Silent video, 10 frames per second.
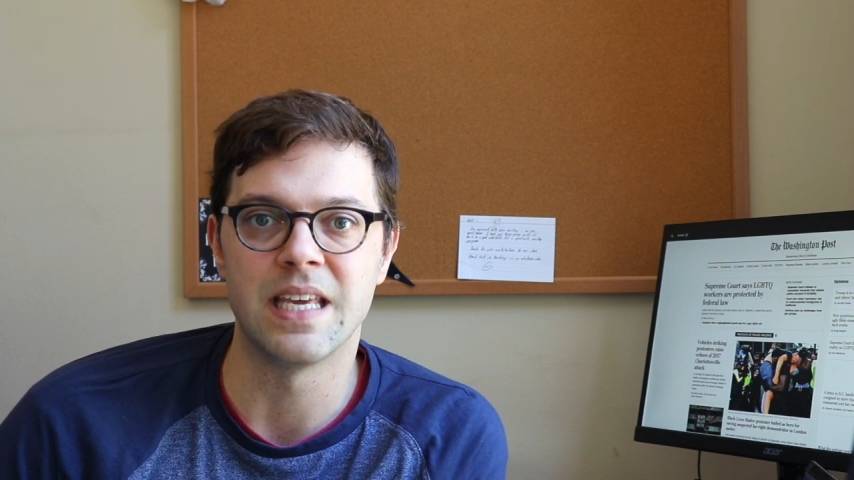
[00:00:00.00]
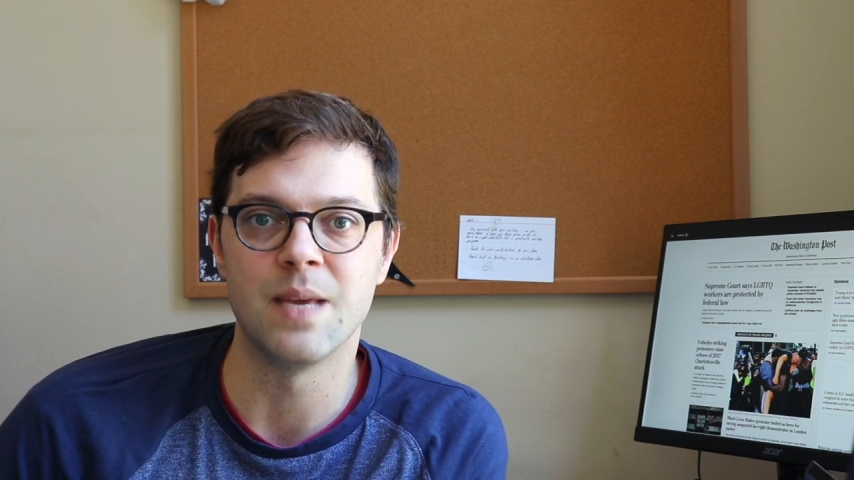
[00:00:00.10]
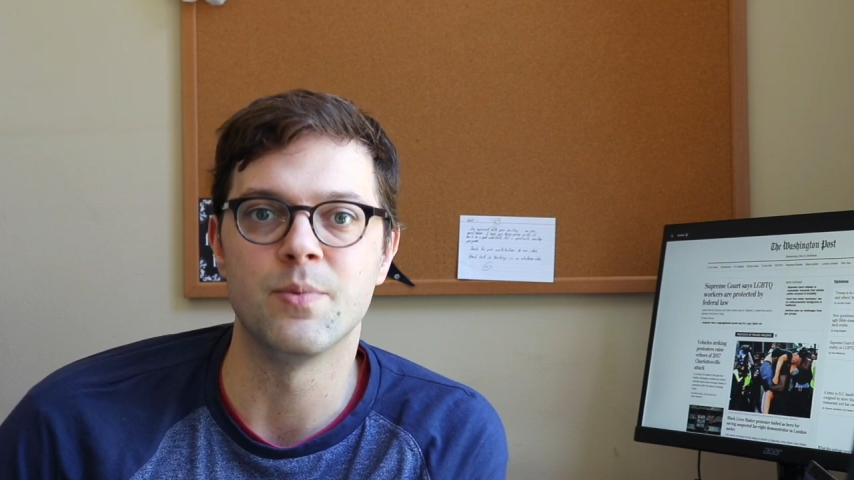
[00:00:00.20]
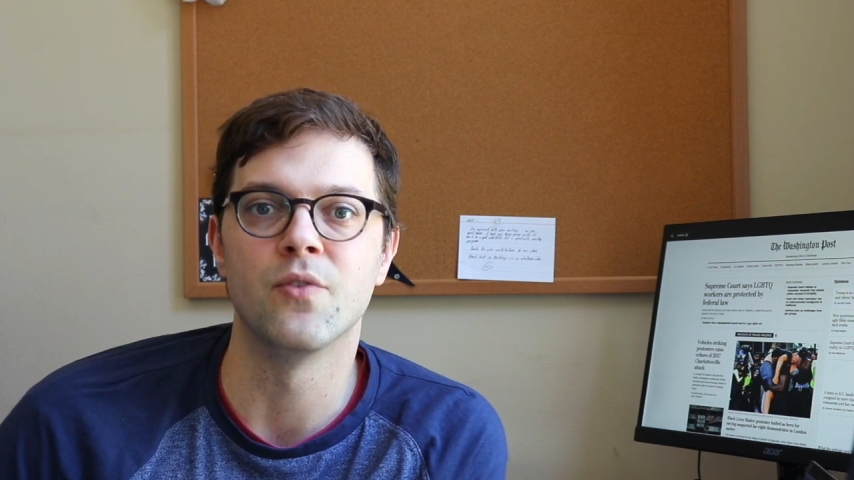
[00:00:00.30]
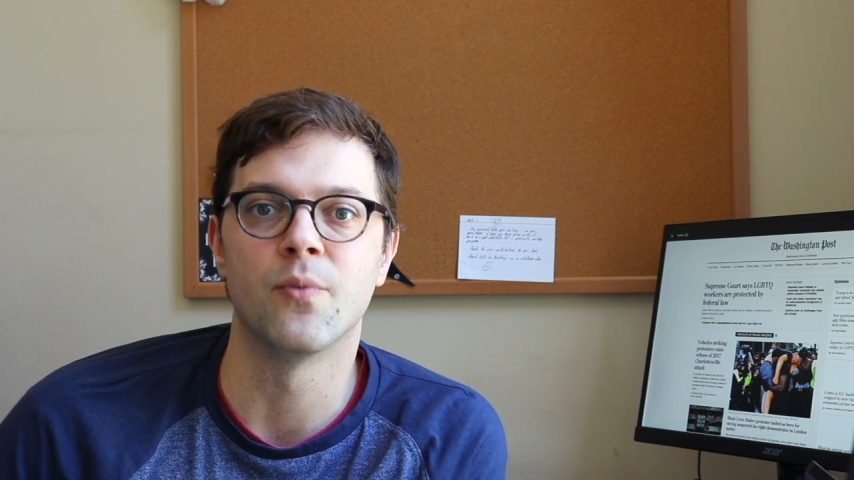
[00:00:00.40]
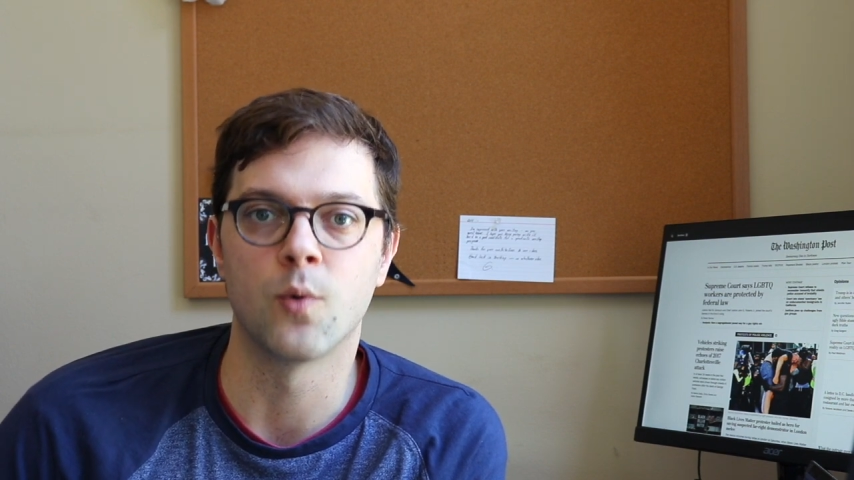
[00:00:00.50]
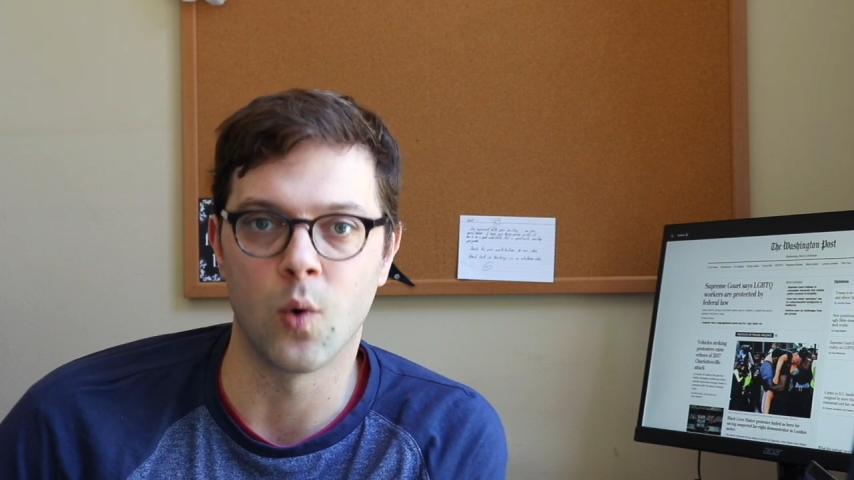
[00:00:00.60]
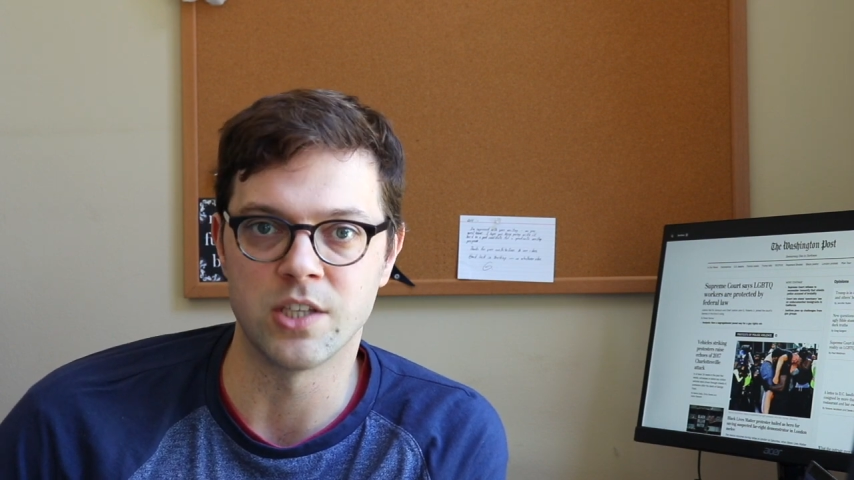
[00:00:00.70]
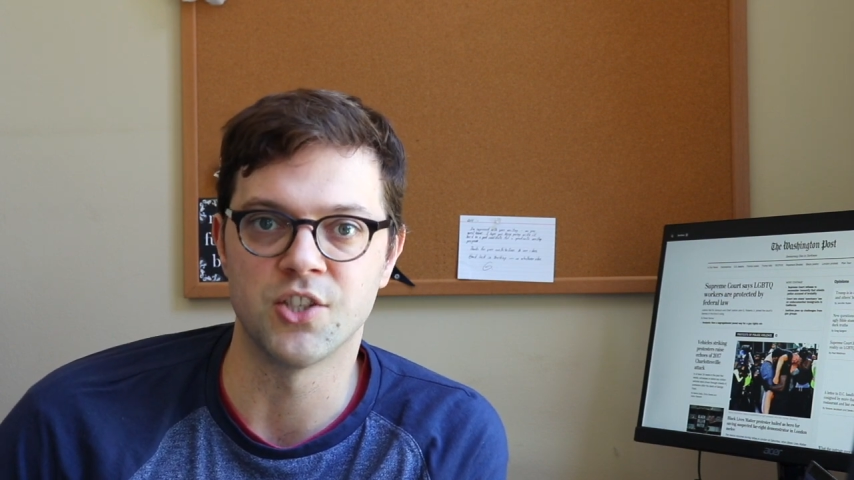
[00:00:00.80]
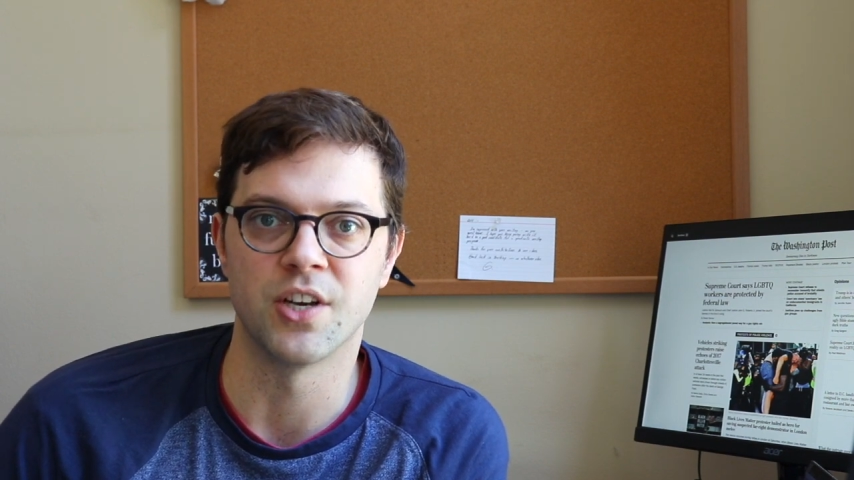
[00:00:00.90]
keep you from
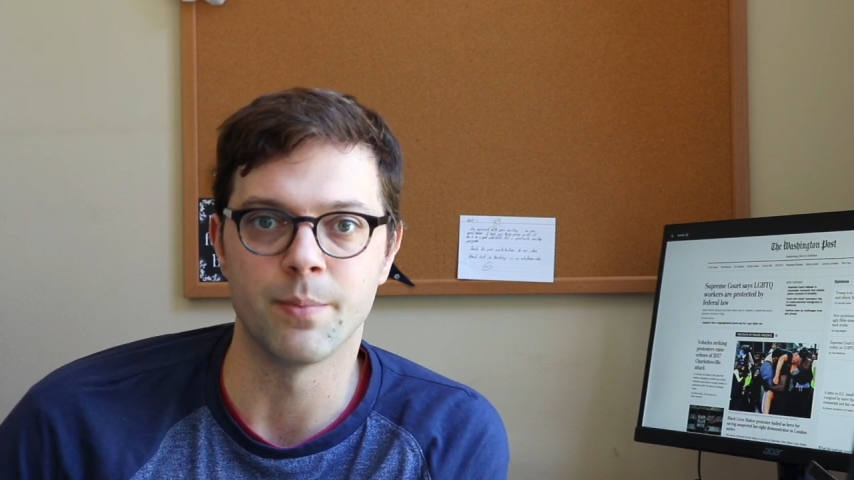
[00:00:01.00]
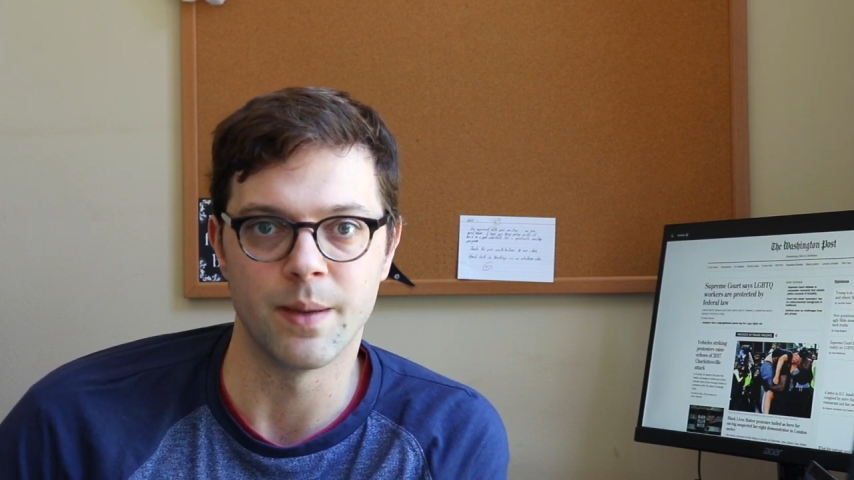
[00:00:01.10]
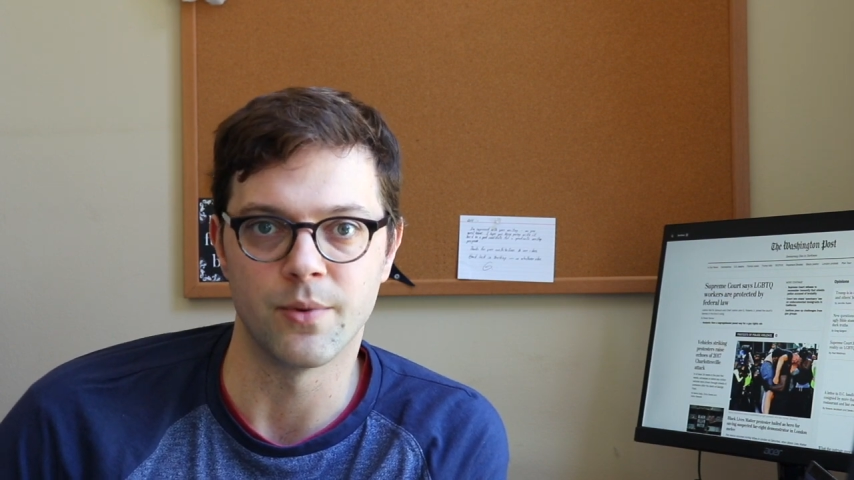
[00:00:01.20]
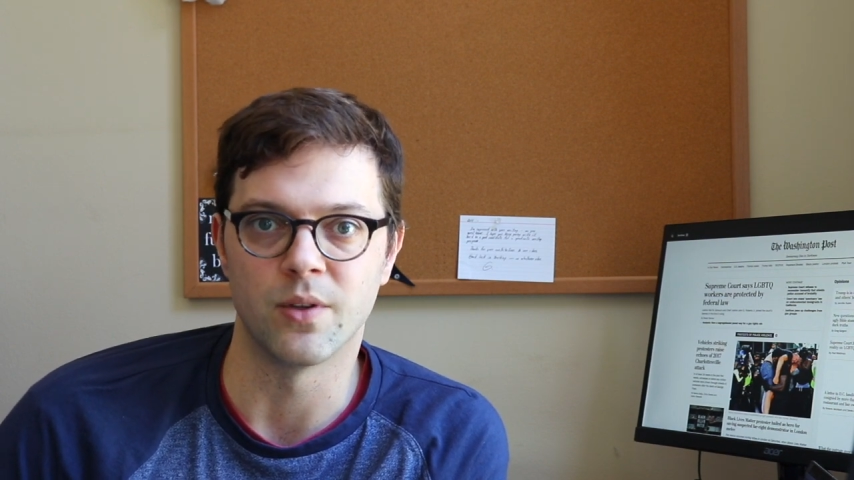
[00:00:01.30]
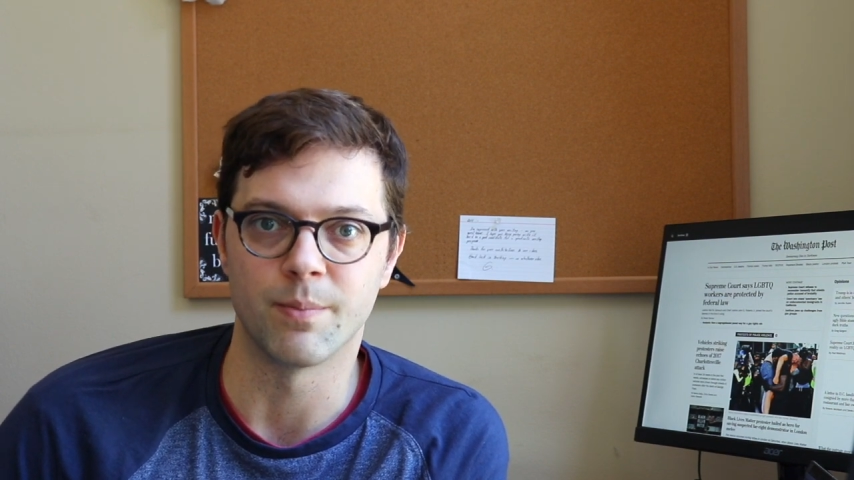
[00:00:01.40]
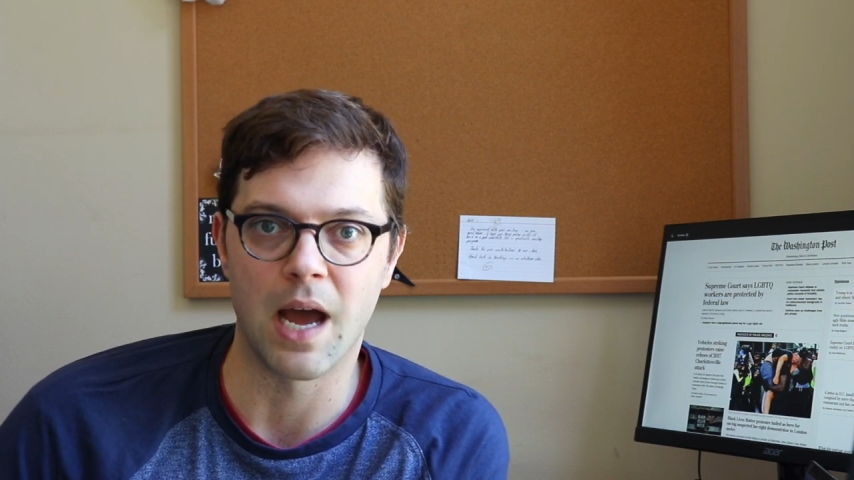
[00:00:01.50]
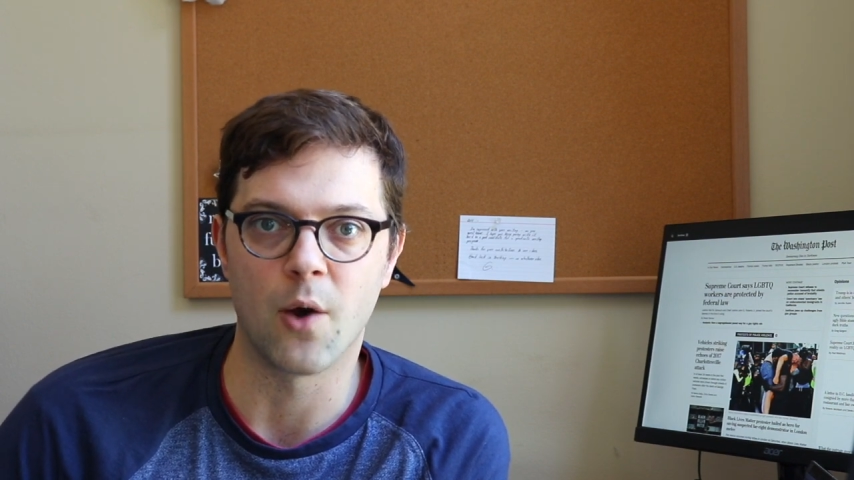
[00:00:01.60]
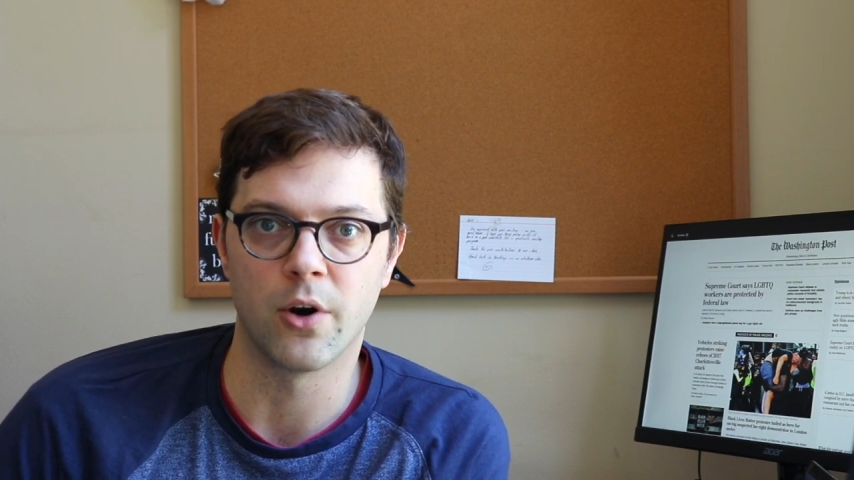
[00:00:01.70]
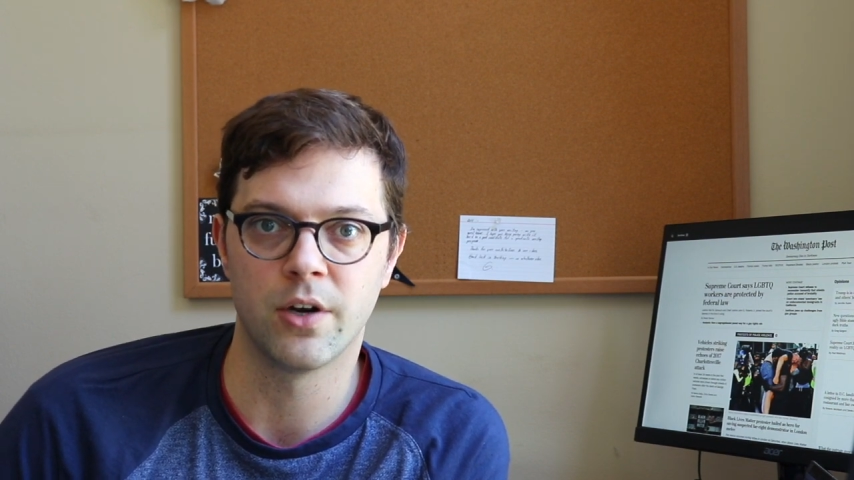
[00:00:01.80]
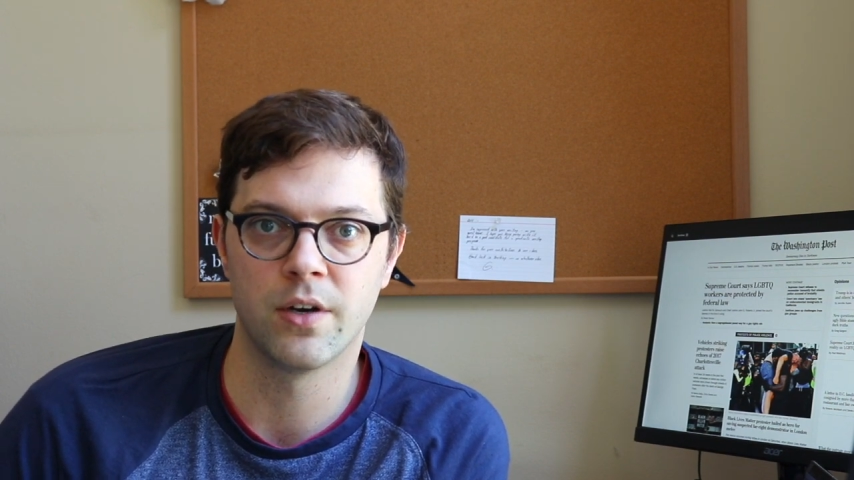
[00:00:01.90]
questioning people in
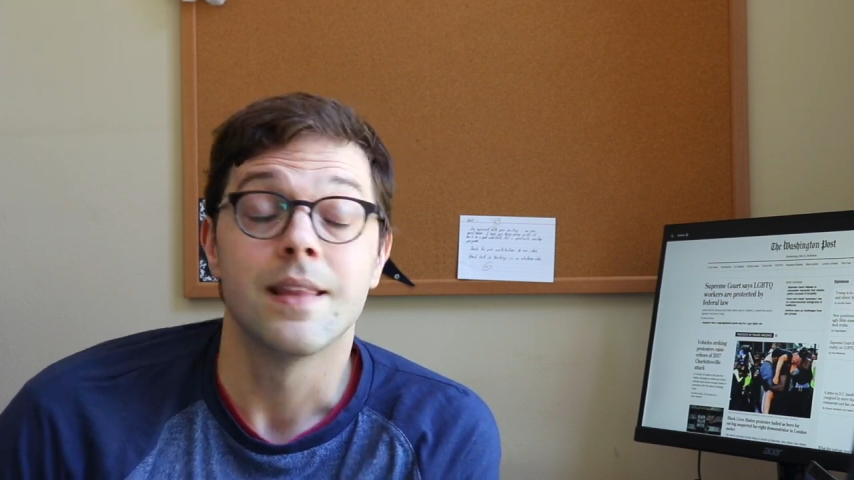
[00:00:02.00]
power.